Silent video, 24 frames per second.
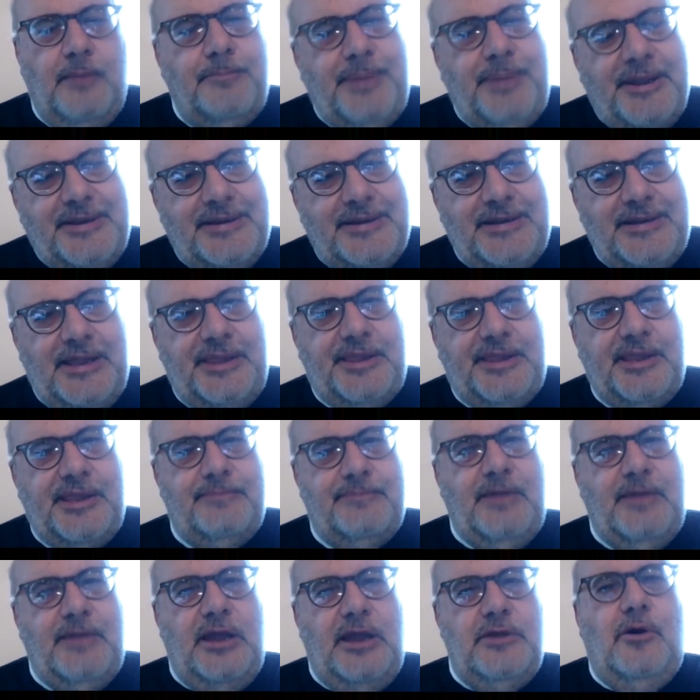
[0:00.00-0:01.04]
But this is
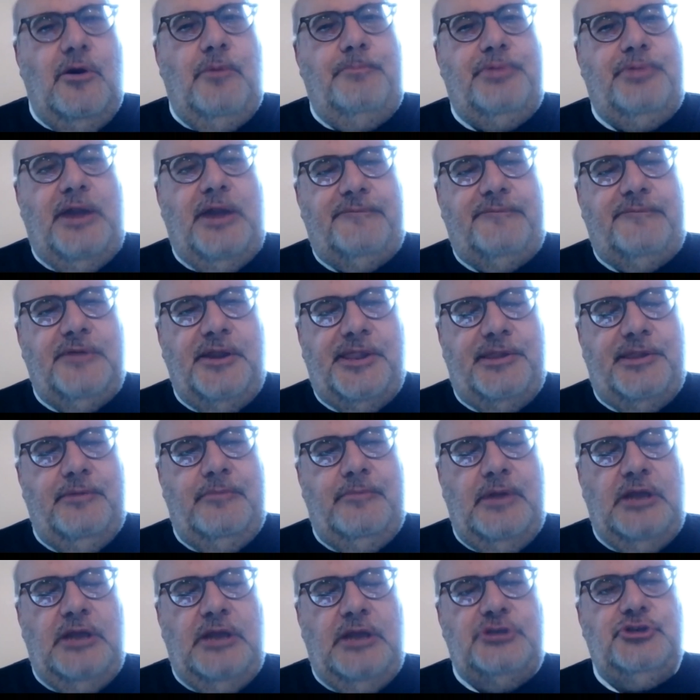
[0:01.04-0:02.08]
my own preference.
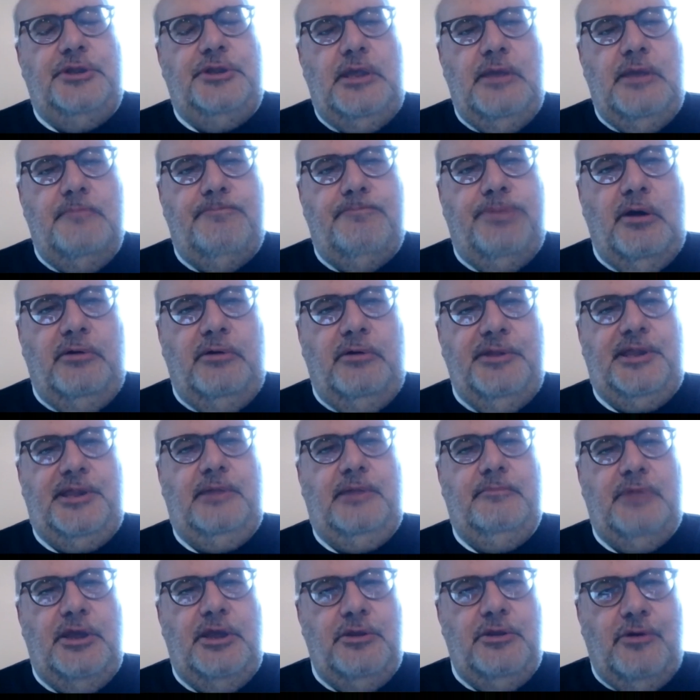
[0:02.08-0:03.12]
I'm actually
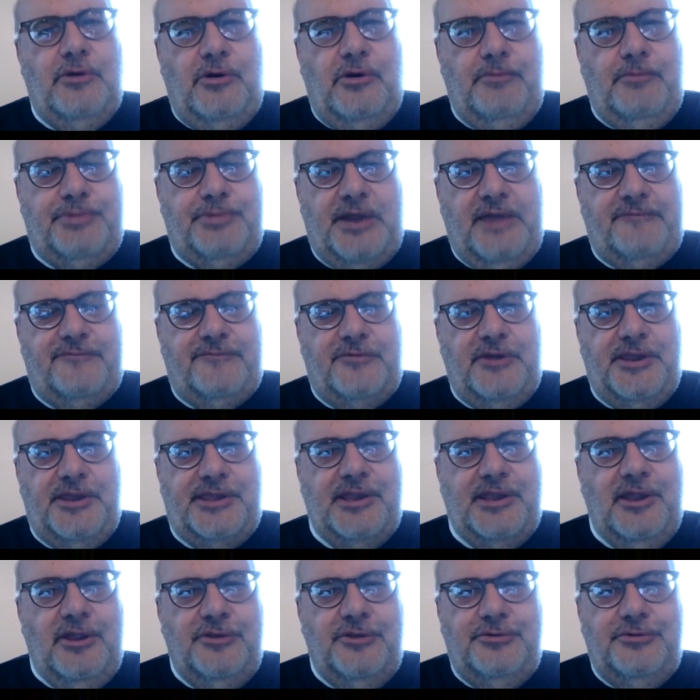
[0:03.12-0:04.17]
imposing my own
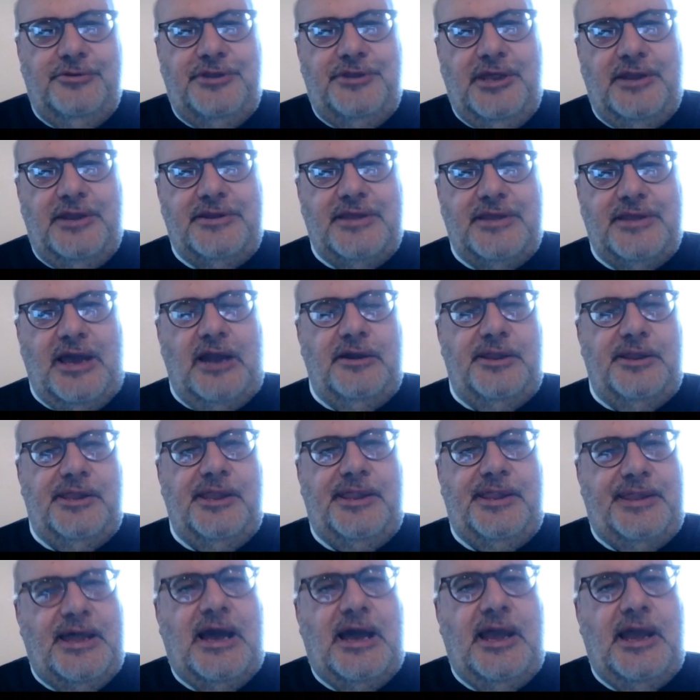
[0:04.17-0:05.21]
preference to the entire
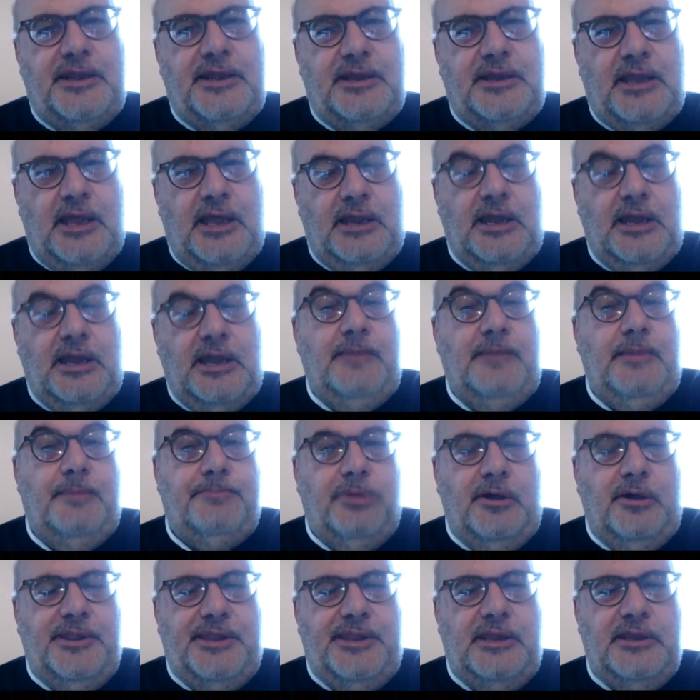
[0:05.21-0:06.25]
society. And I'm
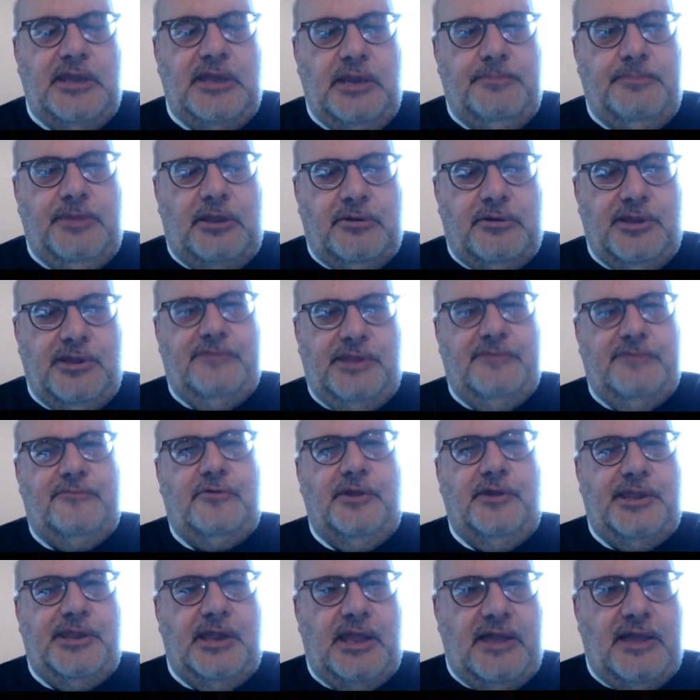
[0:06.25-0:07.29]
imposing that because, of
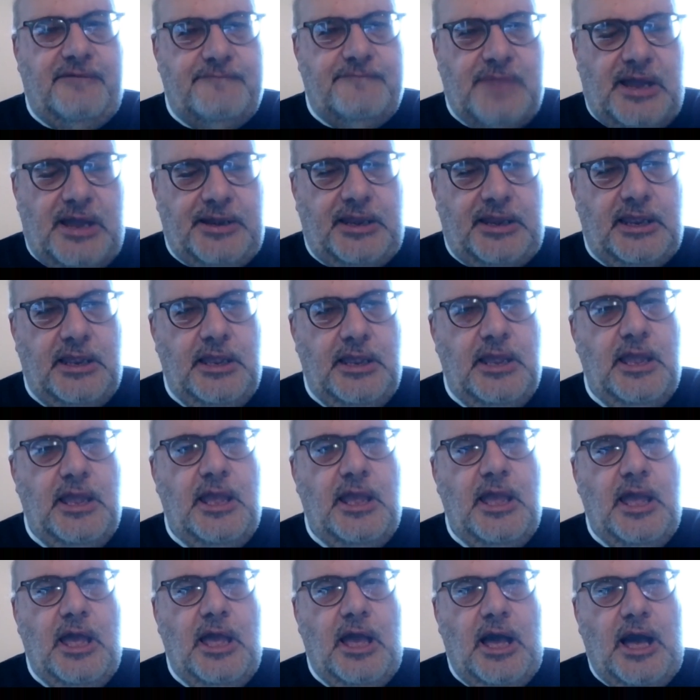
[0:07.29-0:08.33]
course, I have money.
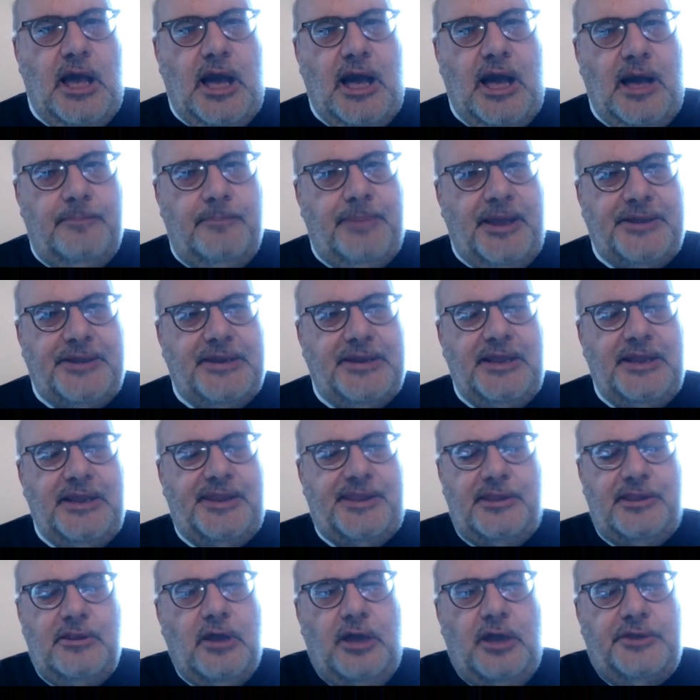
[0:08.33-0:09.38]
But
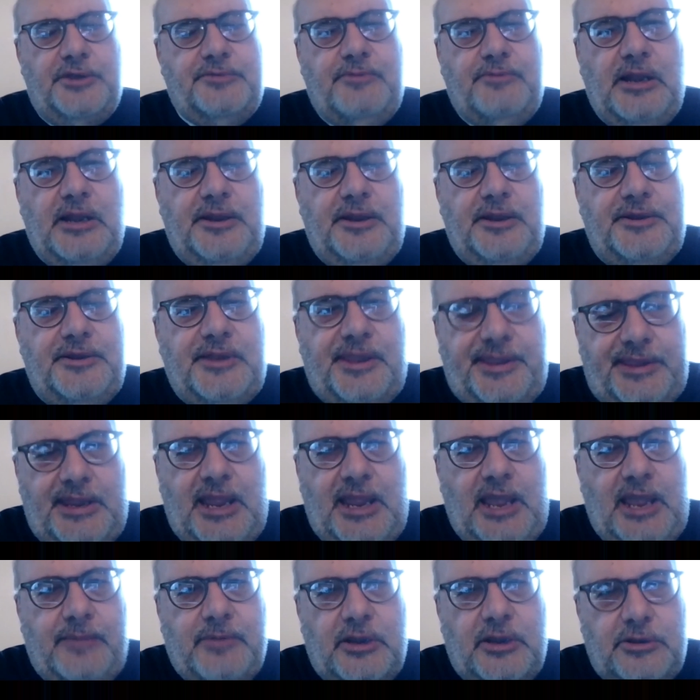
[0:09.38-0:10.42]
it's not really the
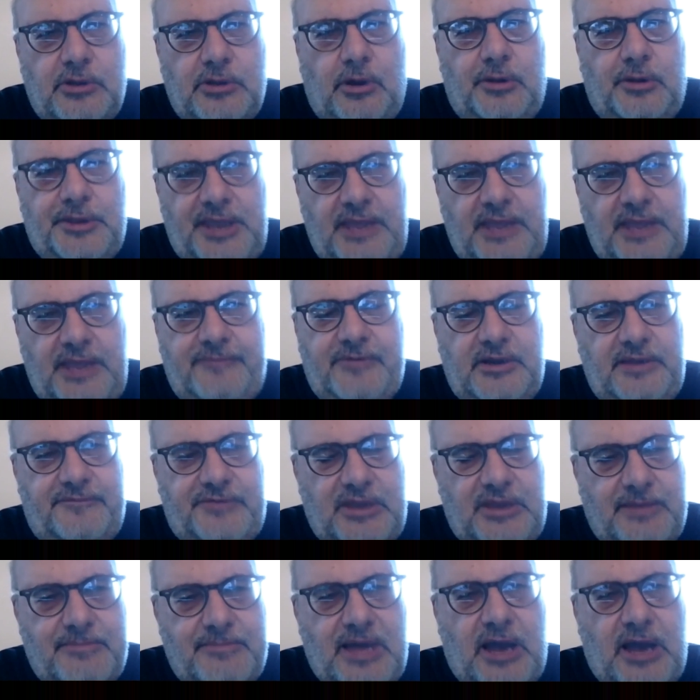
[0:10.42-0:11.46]
same at all, even if
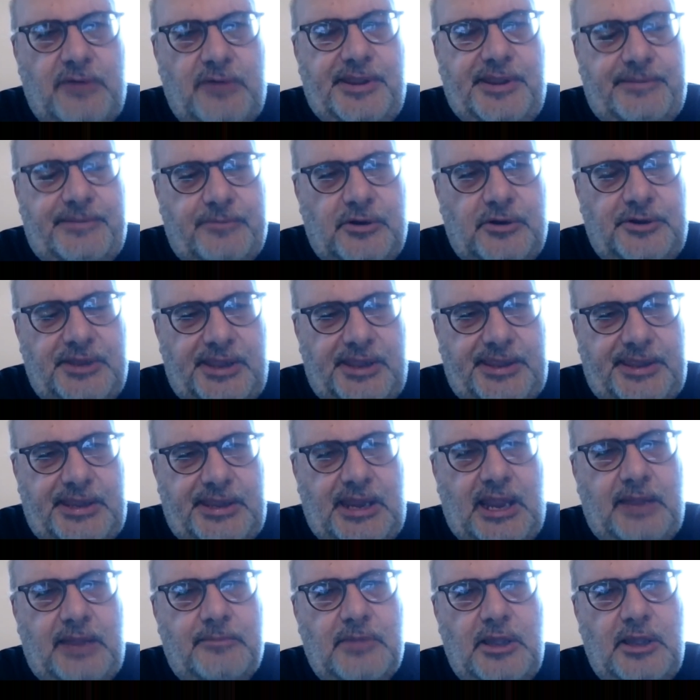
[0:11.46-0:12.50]
the amounts were the
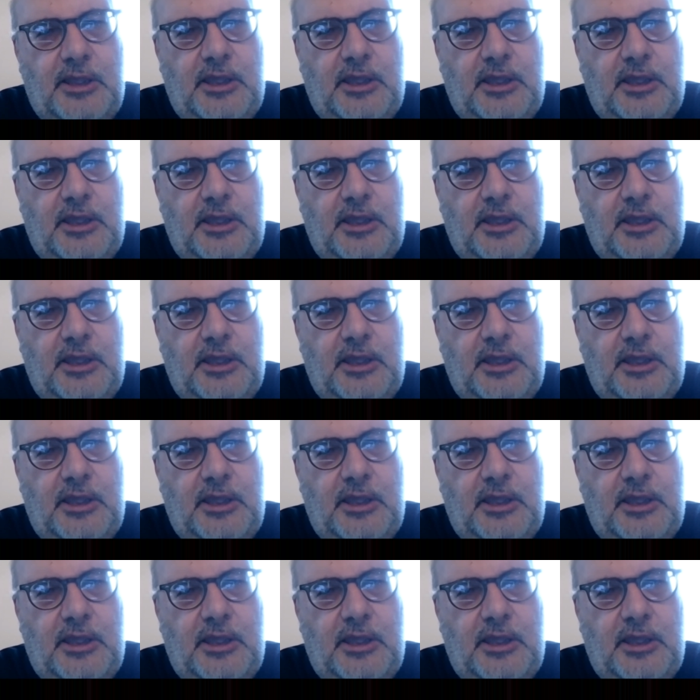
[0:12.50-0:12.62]
same.